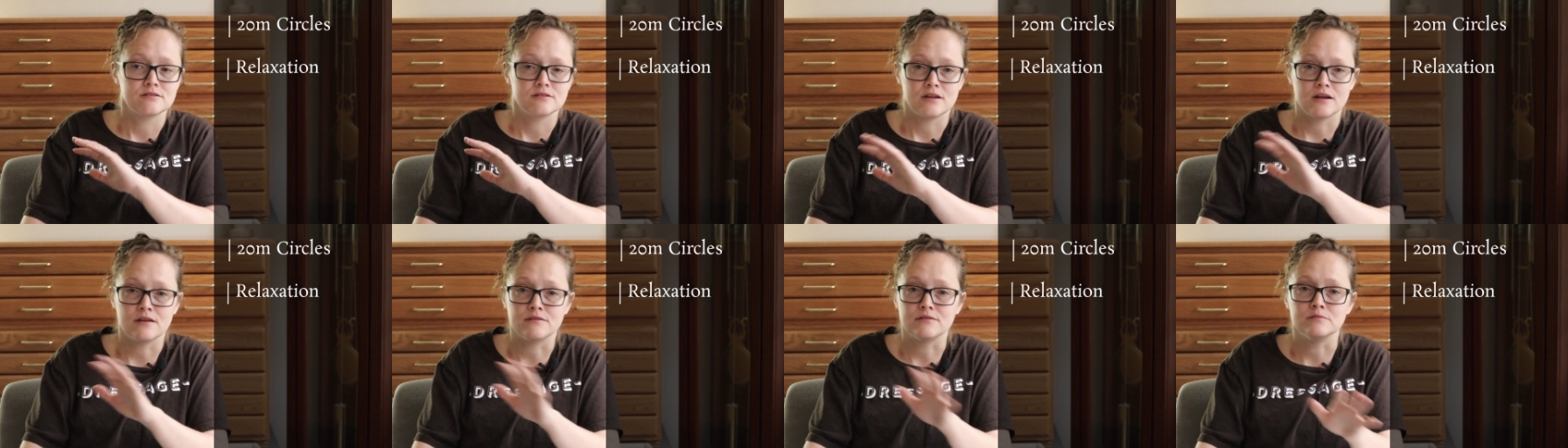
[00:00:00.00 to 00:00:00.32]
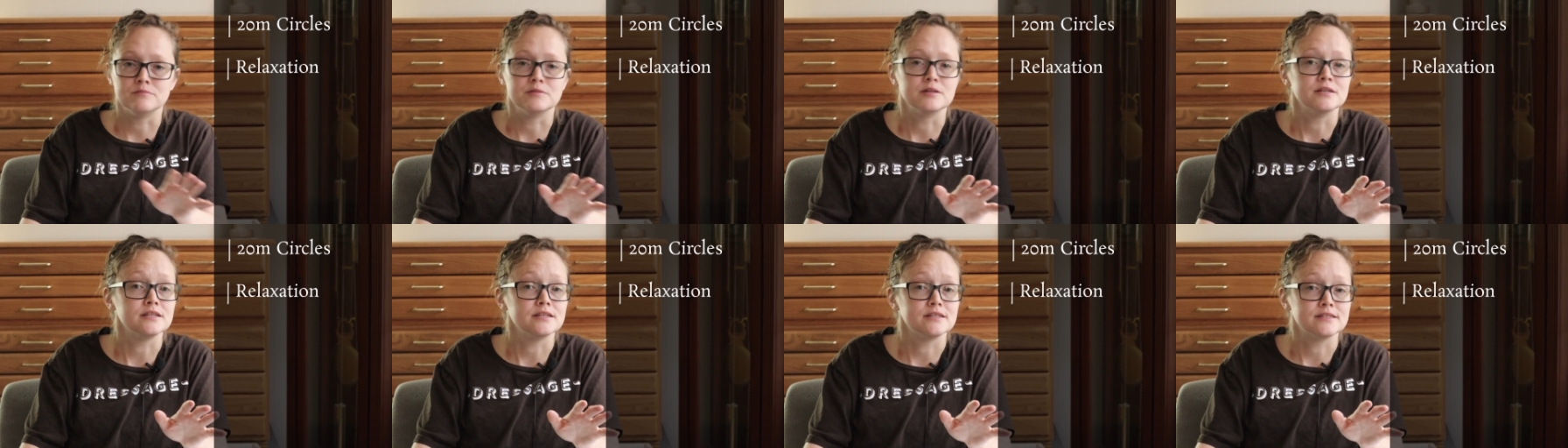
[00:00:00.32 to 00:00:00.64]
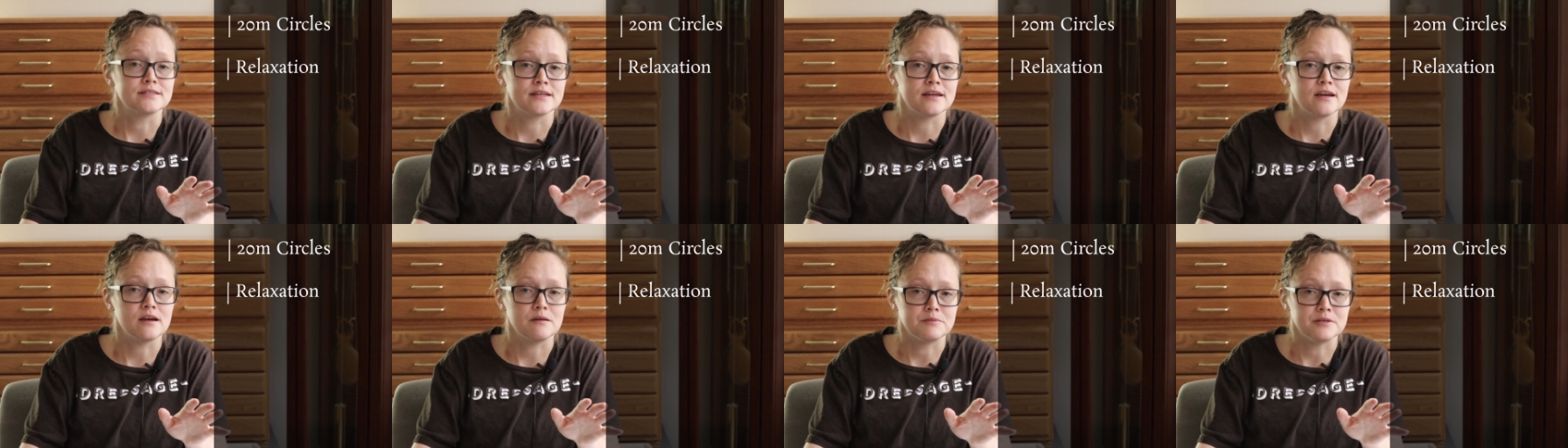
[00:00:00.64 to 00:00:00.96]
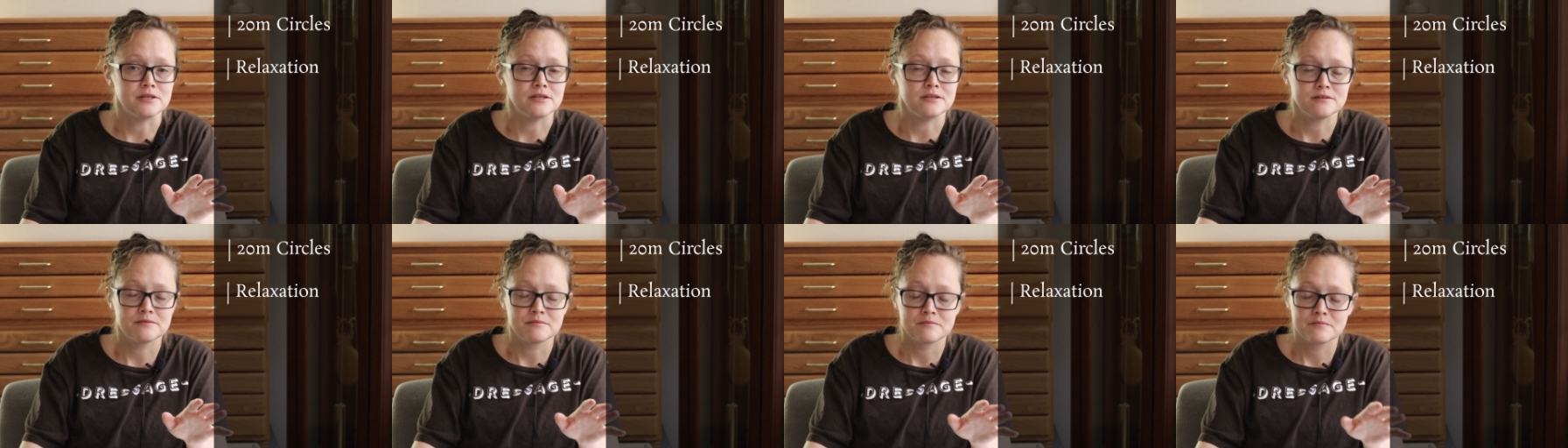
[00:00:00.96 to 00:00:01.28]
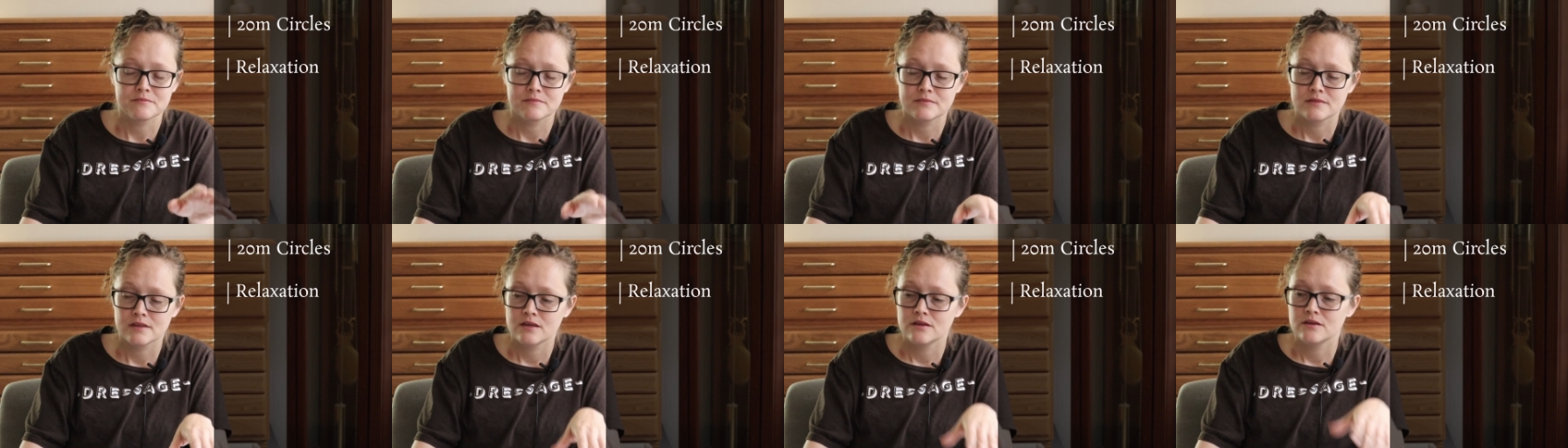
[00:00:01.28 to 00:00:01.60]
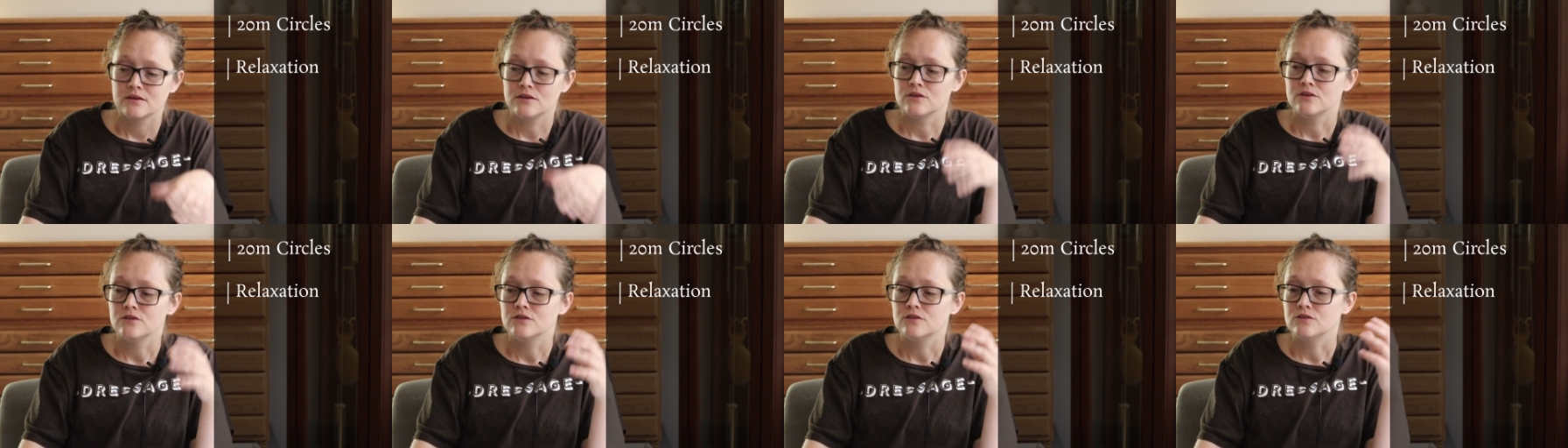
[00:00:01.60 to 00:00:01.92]
everybody is happy,
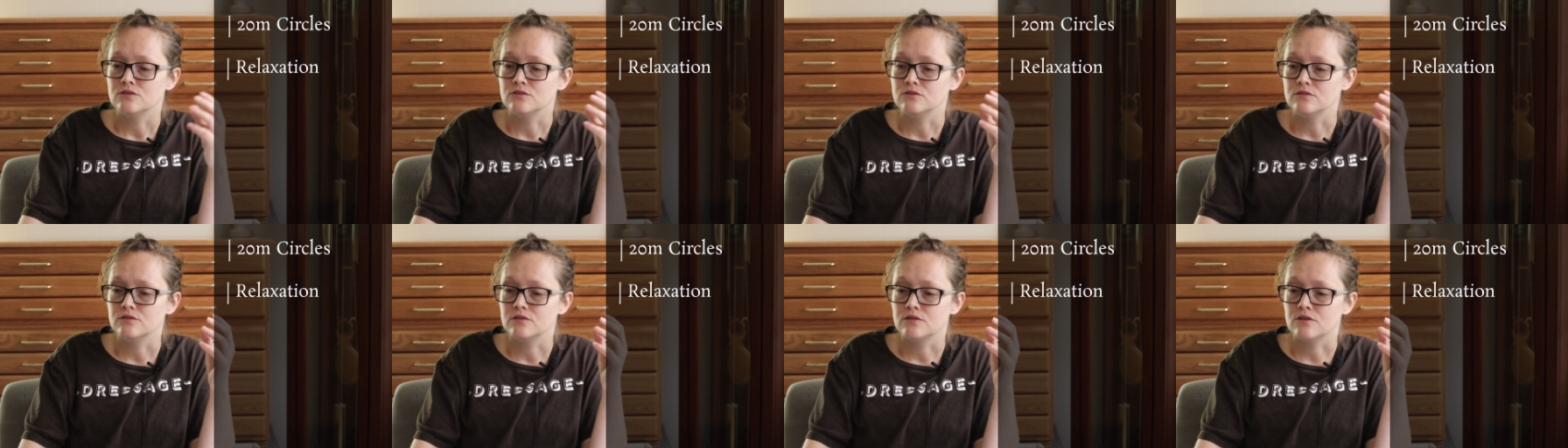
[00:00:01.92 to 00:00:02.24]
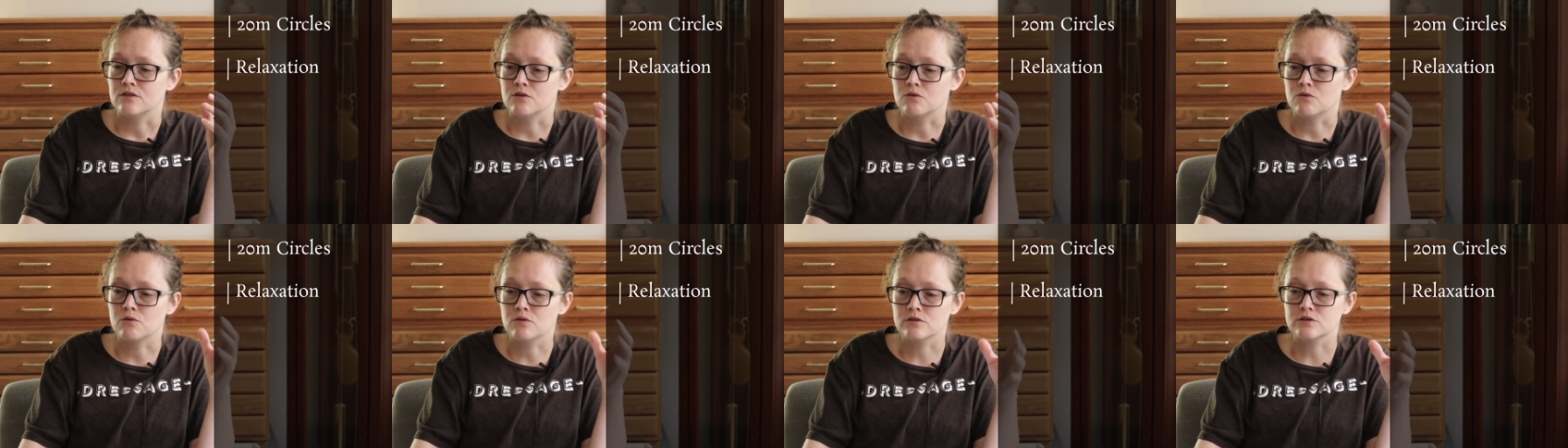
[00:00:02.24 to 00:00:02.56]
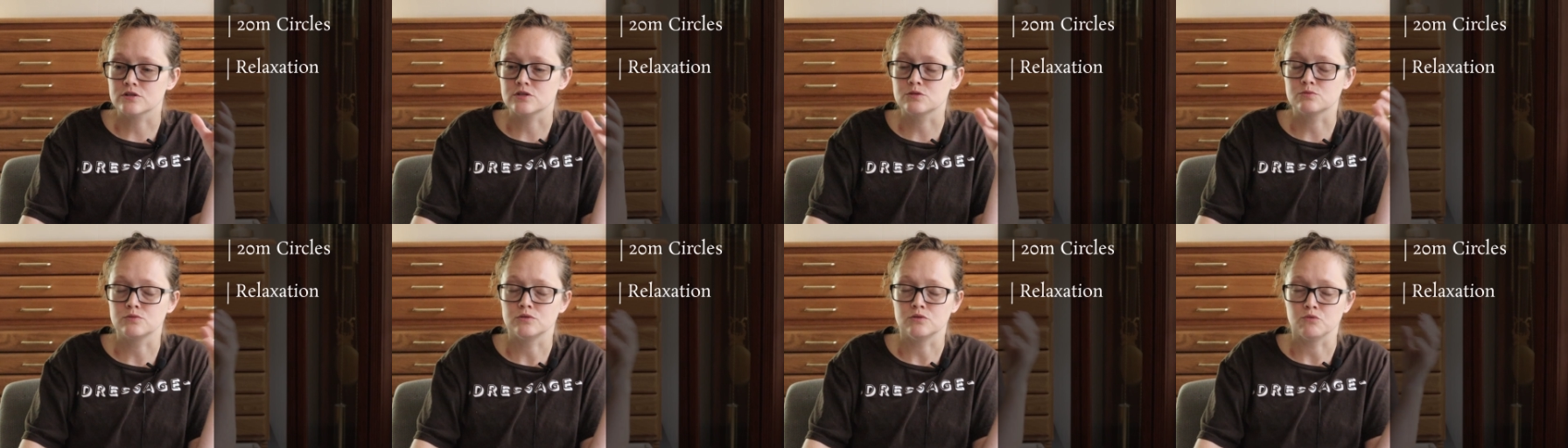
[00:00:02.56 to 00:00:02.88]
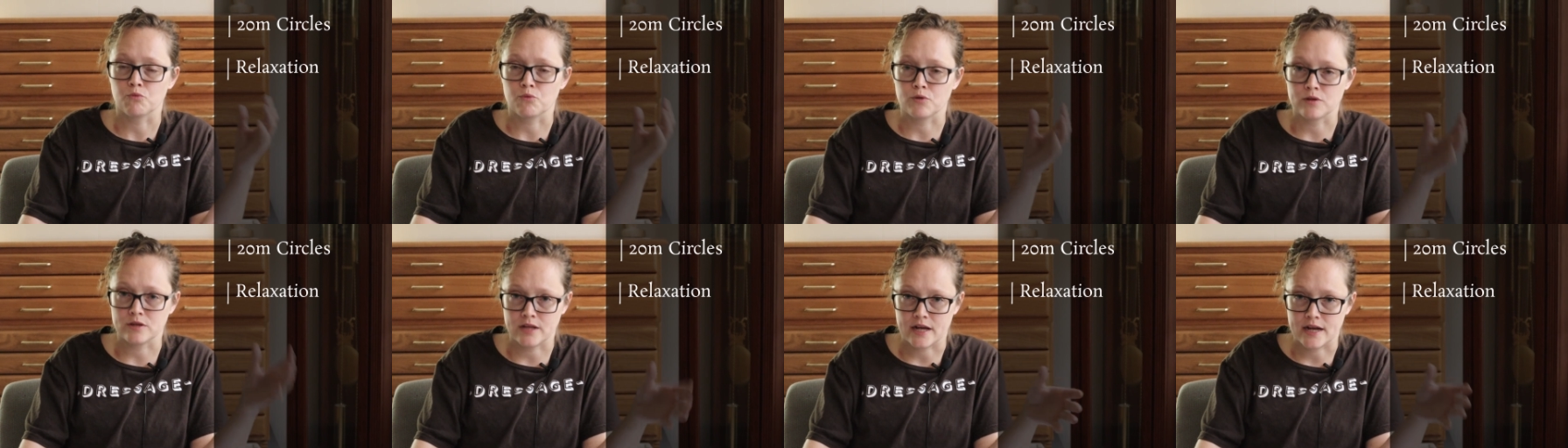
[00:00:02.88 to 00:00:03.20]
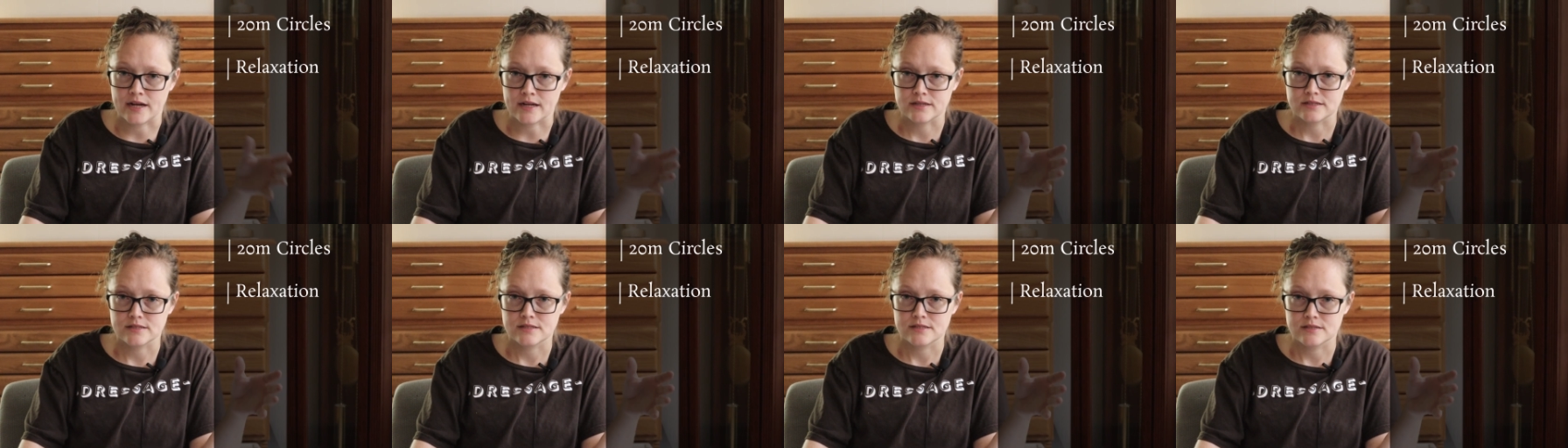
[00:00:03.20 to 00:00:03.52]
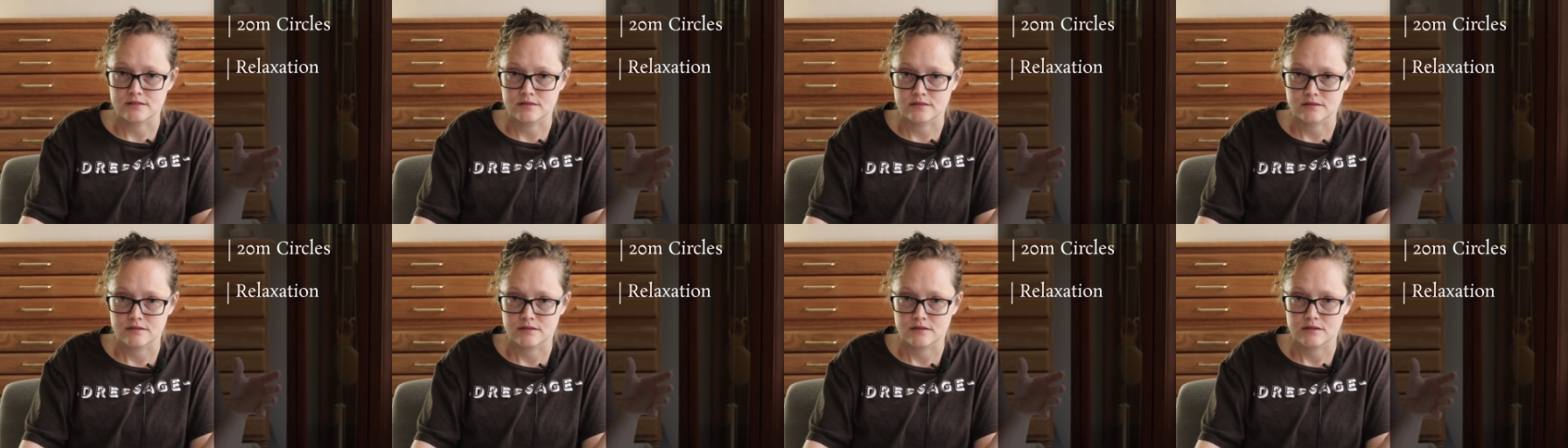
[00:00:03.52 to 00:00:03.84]
the horse will relax.